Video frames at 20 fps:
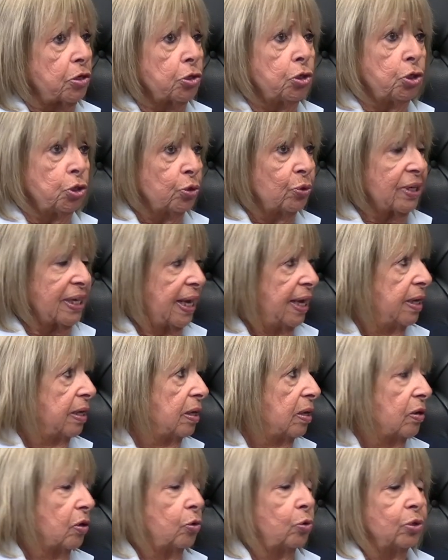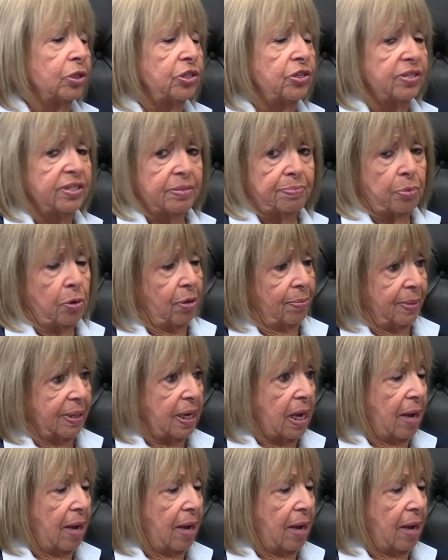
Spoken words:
Shoregate, gorgeous apartment